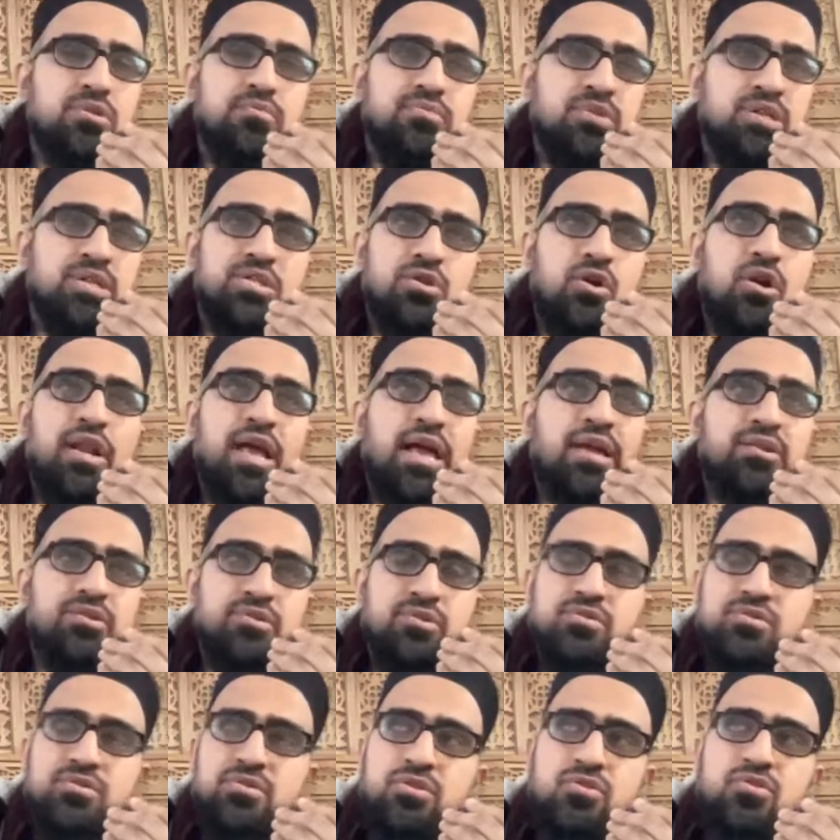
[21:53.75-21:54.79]
He's not like
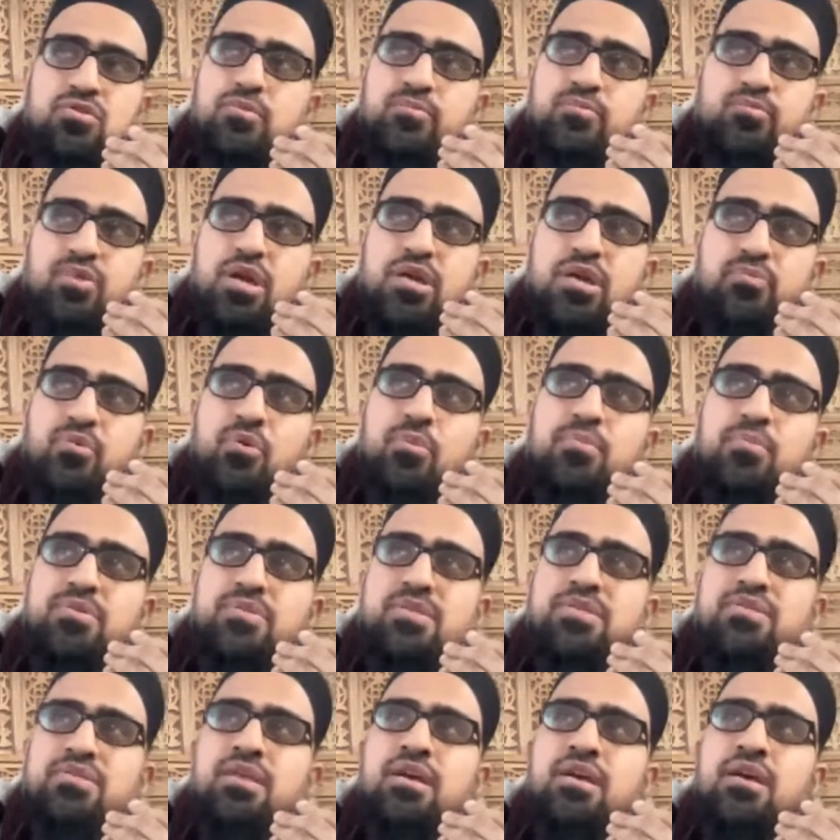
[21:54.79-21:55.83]
us. He doesn't break
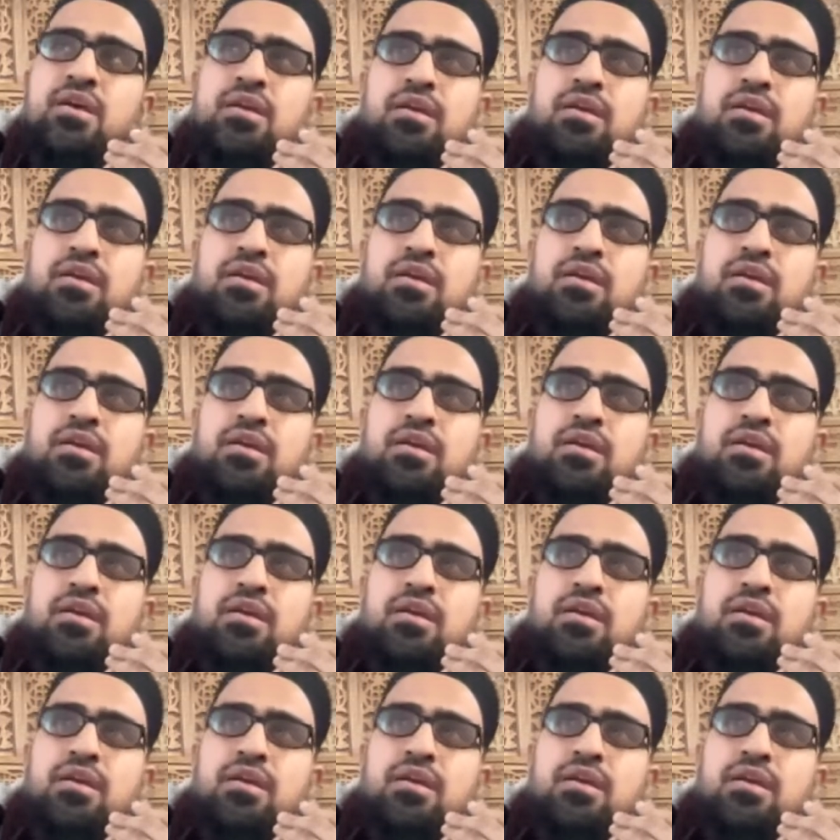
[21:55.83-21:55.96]
promises.